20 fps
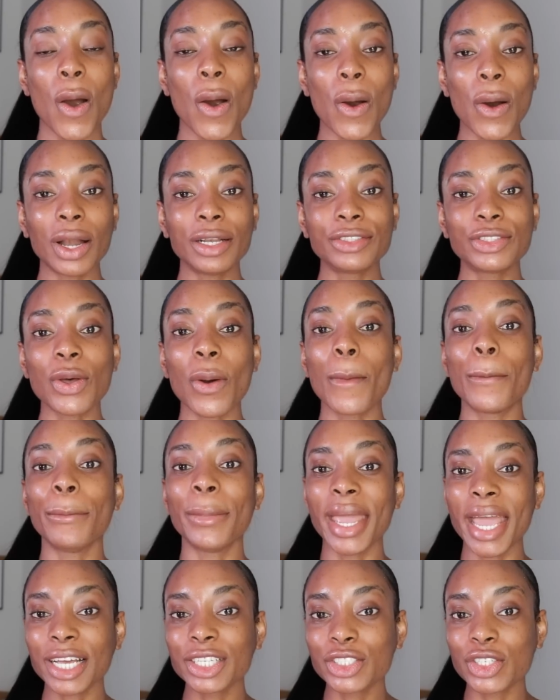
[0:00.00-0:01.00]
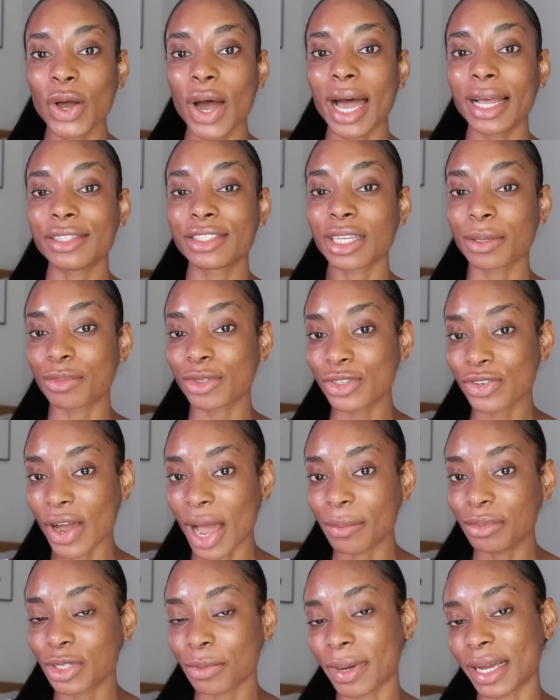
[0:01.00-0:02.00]
Also, make sure and
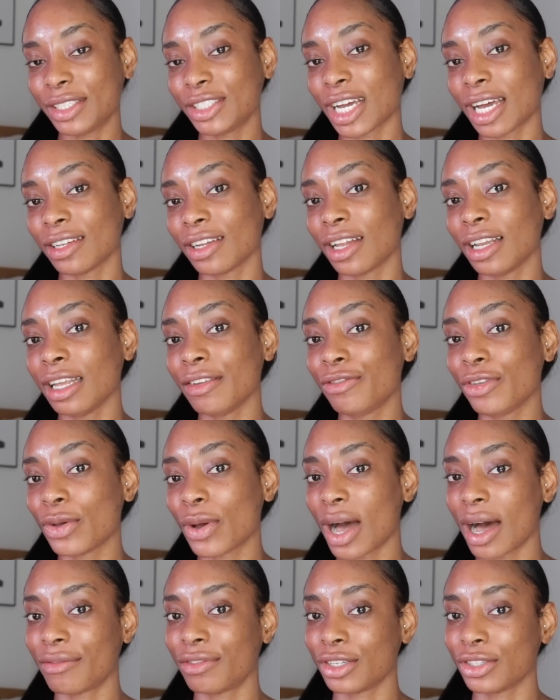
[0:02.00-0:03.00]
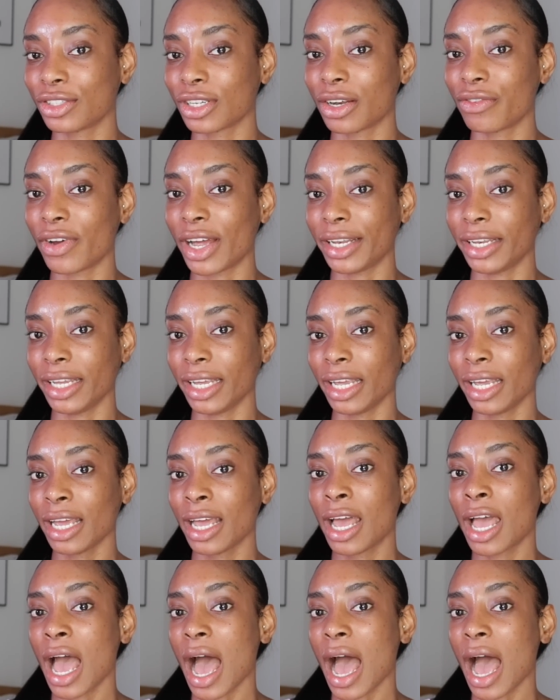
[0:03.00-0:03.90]
subscribe to my channel if you haven't already,